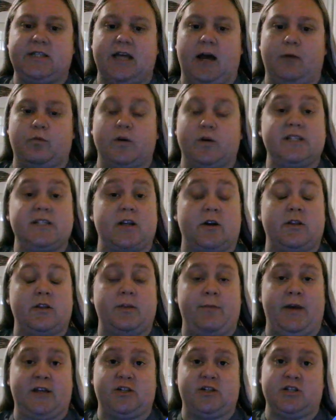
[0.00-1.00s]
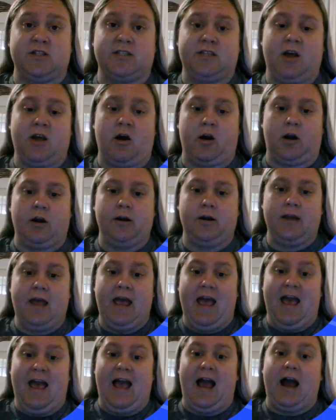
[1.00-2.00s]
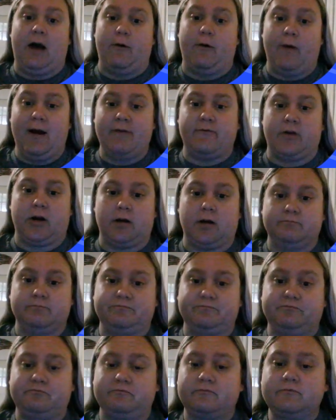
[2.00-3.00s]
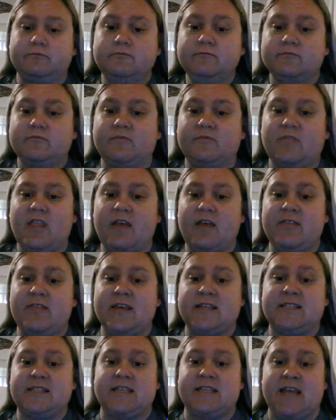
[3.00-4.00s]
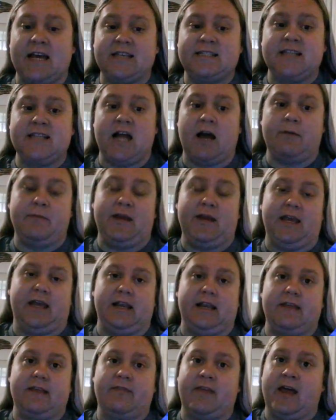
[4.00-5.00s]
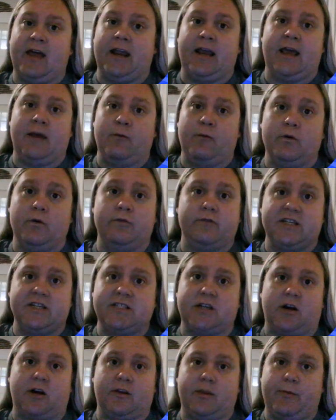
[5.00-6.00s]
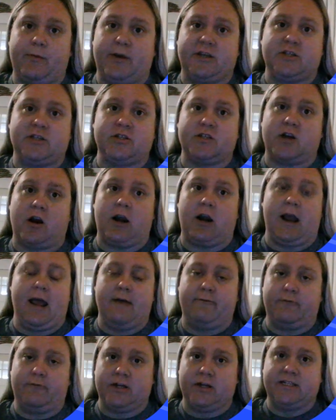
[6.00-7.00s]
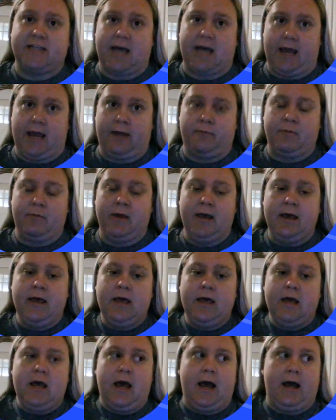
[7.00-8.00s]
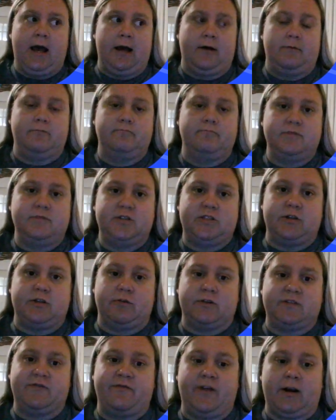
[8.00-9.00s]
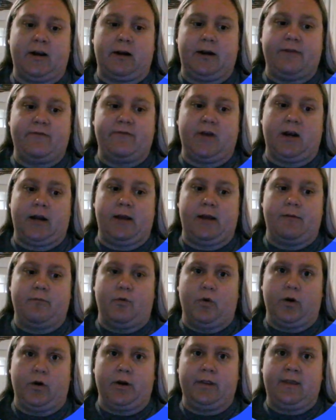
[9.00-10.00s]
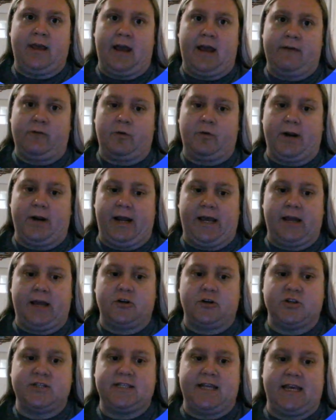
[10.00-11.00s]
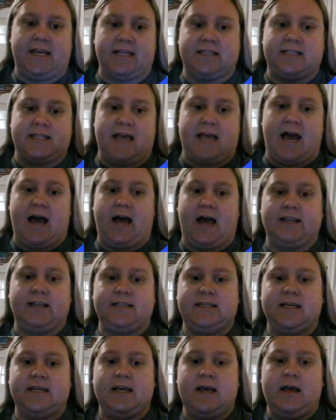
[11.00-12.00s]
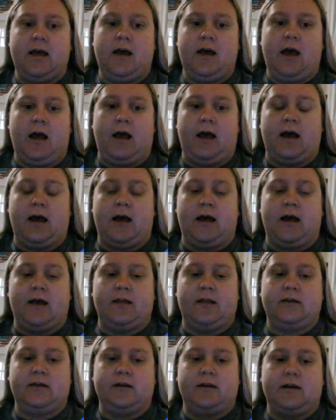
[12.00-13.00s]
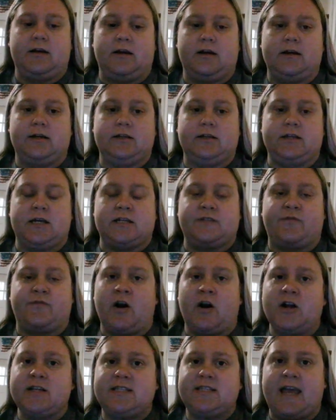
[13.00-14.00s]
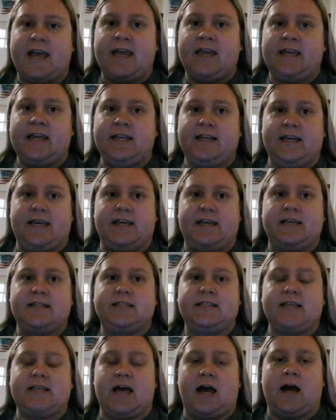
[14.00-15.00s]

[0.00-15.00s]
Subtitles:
to help restart the patient's heart. However, this does not mean that it will restart the patient's heart every time. So it's very, very important that everybody understands that. As far as AEDs,